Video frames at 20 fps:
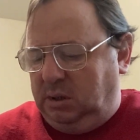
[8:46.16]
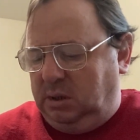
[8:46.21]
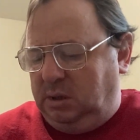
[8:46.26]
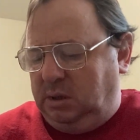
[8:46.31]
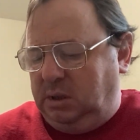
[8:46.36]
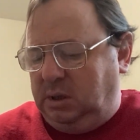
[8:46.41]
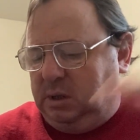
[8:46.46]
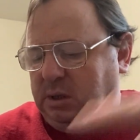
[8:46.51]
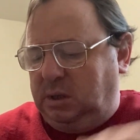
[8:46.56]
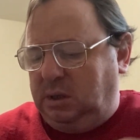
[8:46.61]

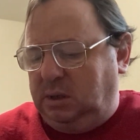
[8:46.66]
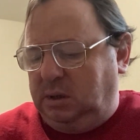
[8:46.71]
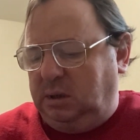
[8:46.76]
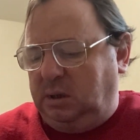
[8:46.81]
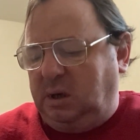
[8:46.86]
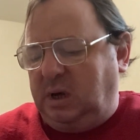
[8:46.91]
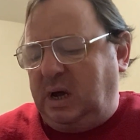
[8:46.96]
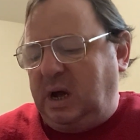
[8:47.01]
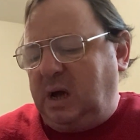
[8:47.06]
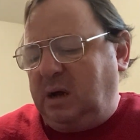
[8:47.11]
And
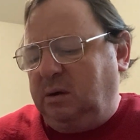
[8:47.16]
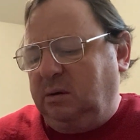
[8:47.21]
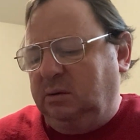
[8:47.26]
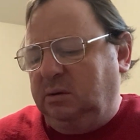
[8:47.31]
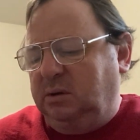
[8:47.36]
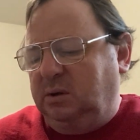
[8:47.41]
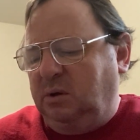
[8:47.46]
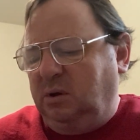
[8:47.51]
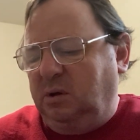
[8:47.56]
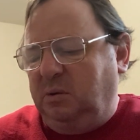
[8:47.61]
I
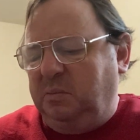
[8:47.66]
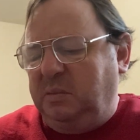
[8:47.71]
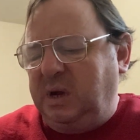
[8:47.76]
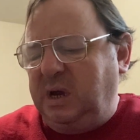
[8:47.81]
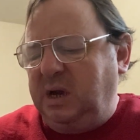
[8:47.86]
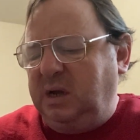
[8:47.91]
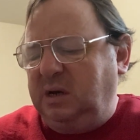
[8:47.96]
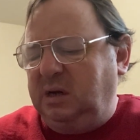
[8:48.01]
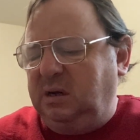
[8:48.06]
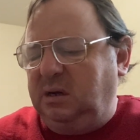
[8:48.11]
could call
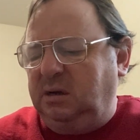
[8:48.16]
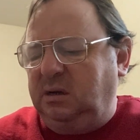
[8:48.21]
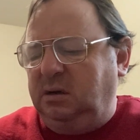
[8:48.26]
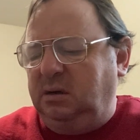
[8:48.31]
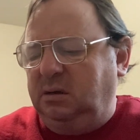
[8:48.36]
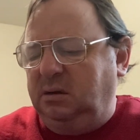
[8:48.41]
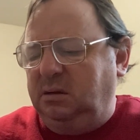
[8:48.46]
many